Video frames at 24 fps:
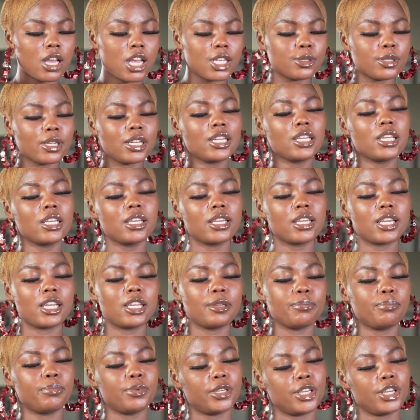especially here in
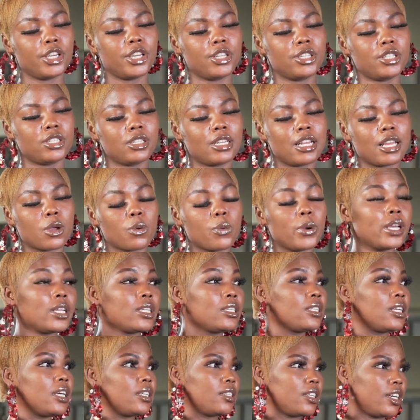PH. Mm. Like
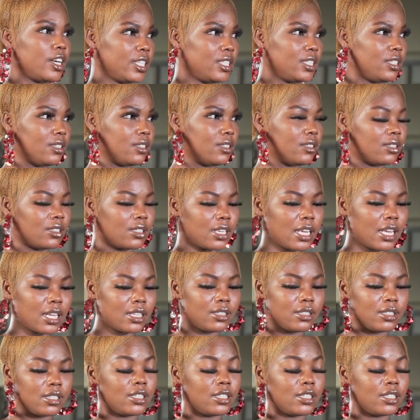when an artist gets mm.